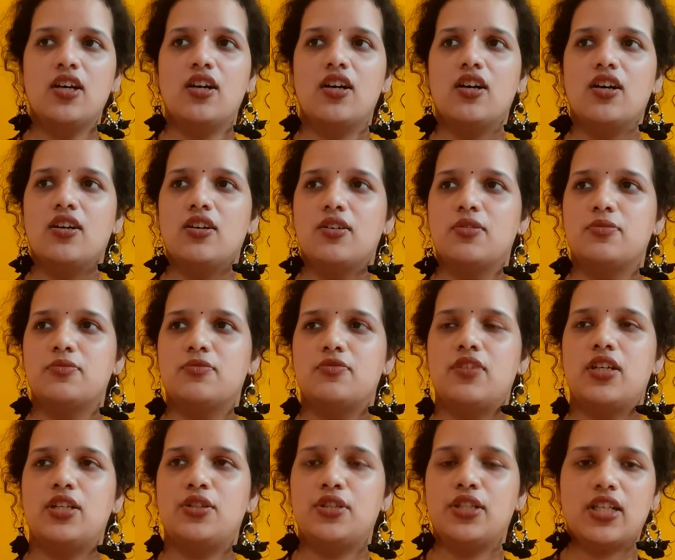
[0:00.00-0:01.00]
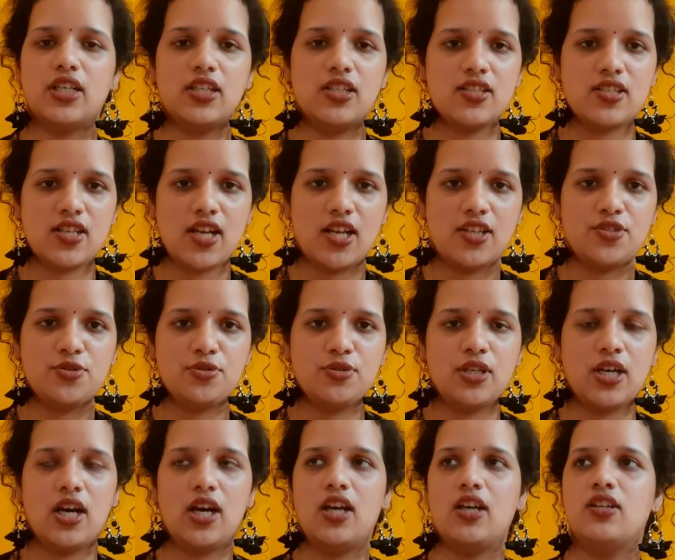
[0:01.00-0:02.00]
Um, Veronica decides to
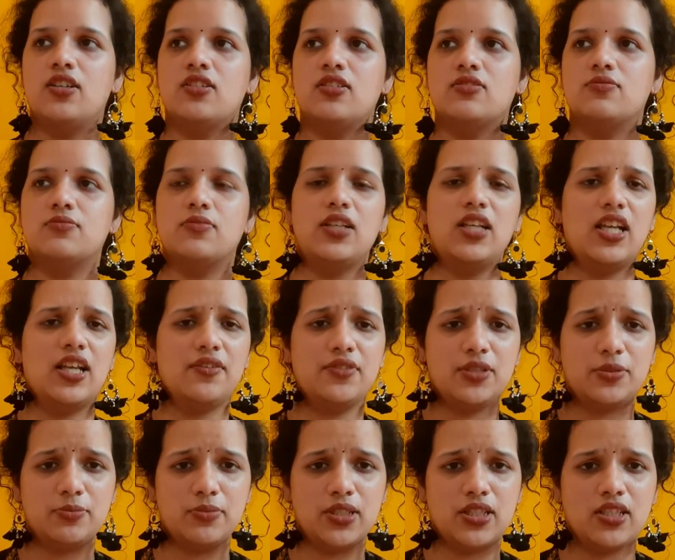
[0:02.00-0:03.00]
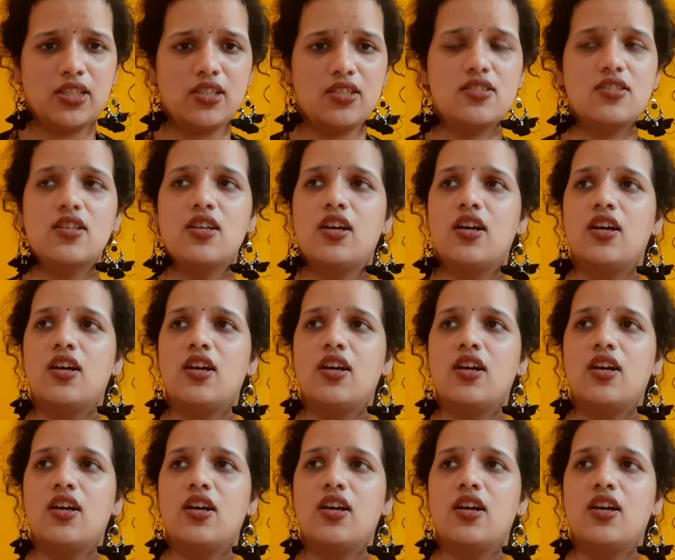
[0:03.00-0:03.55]
die, 11 minutes,